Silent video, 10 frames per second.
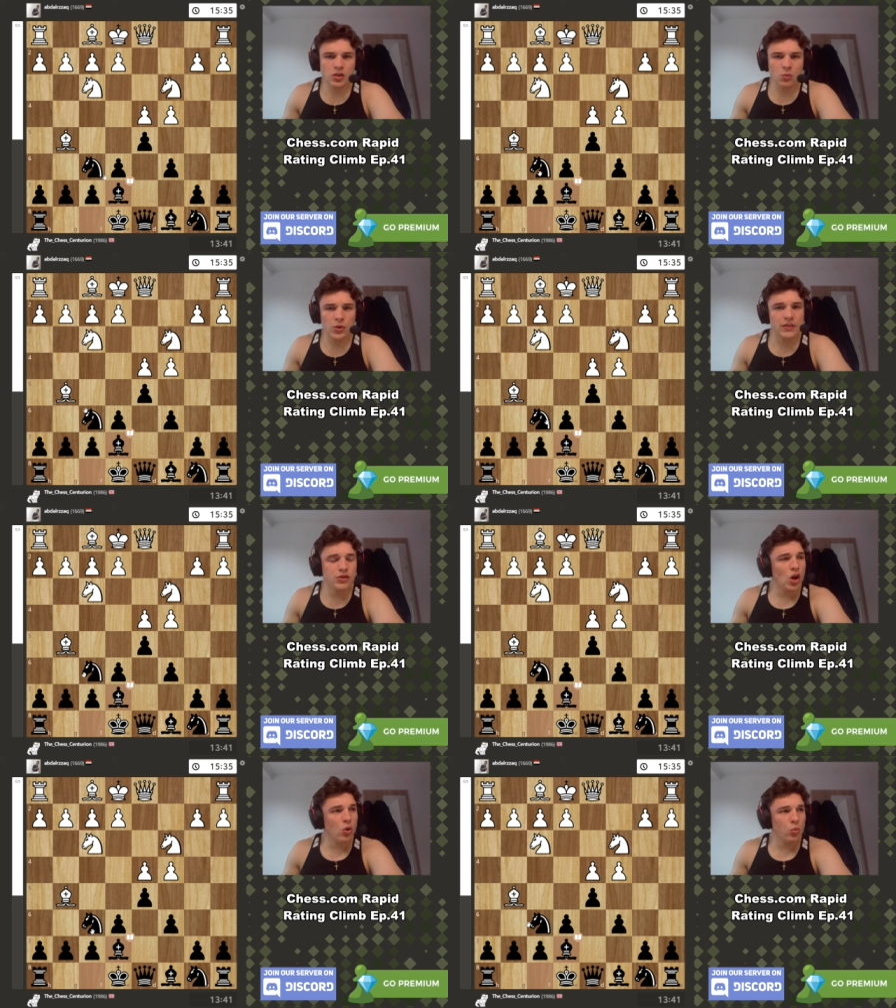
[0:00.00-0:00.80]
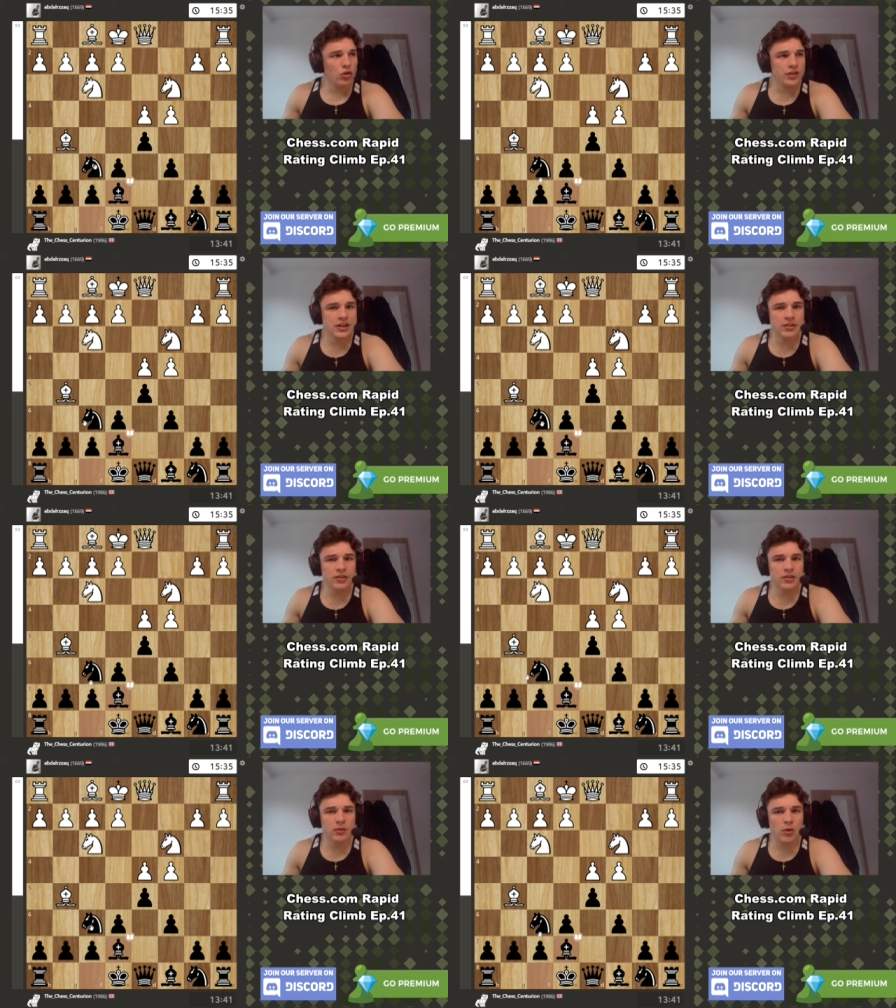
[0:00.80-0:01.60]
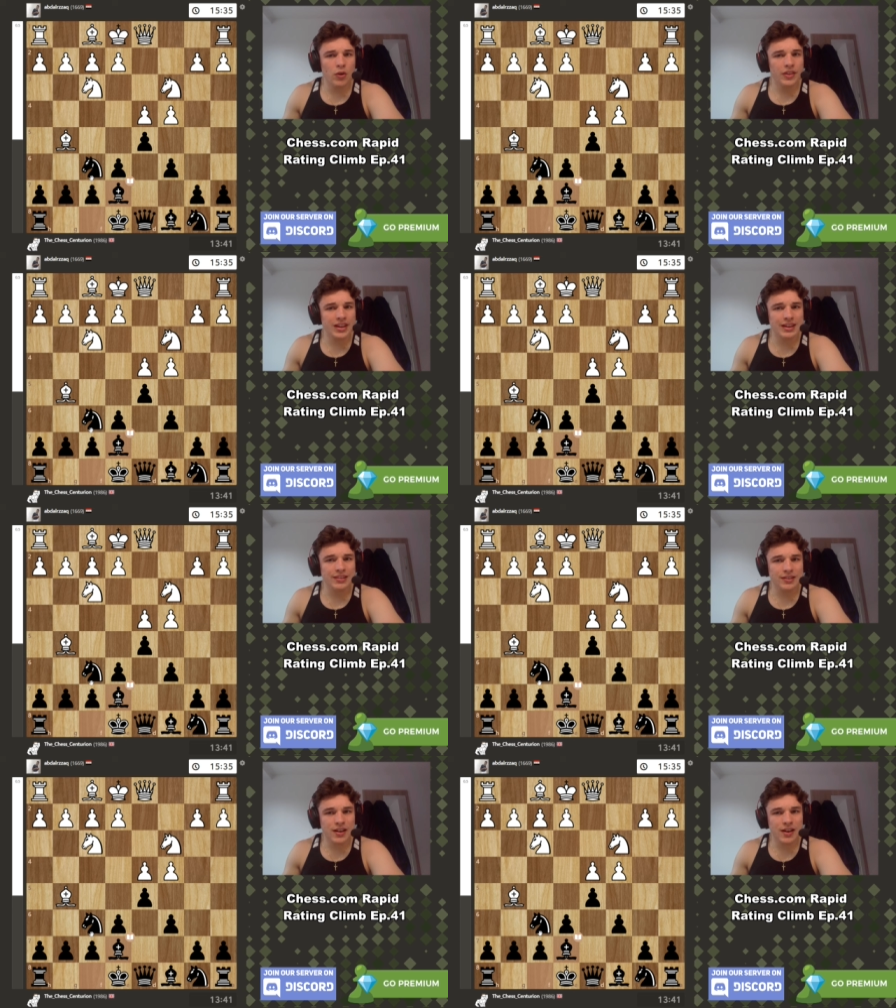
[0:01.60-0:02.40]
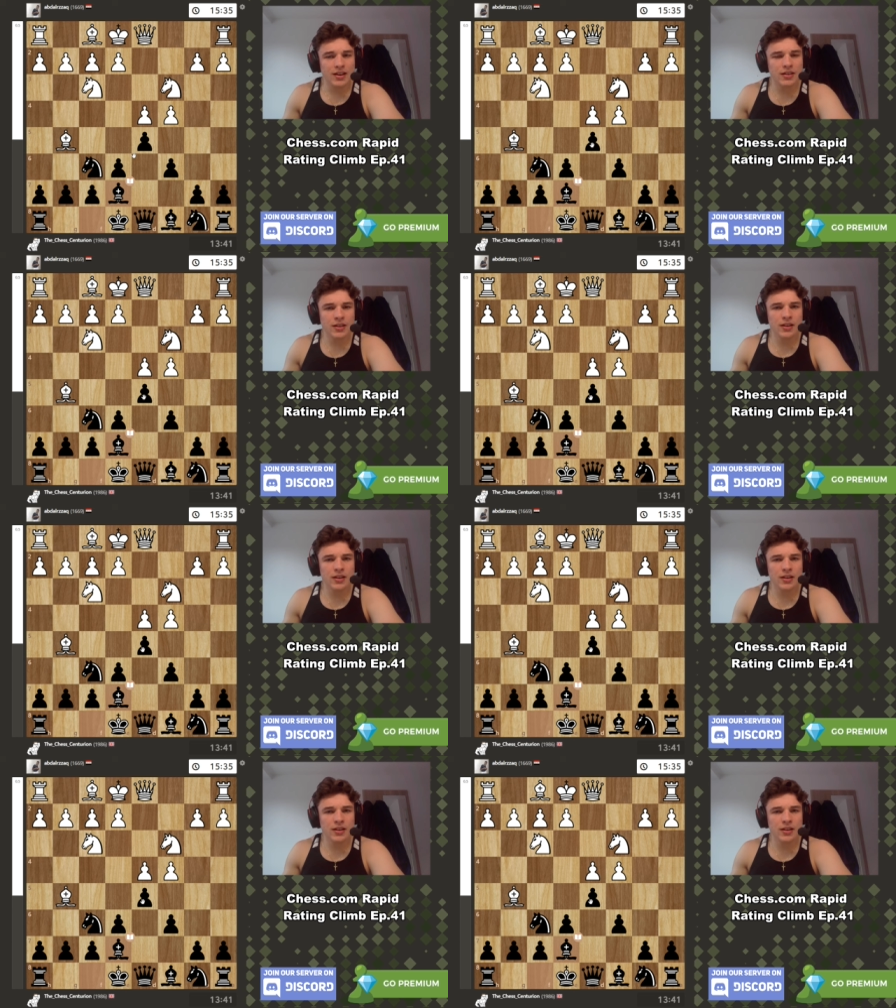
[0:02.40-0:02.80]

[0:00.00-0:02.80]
We have no worries on the king side,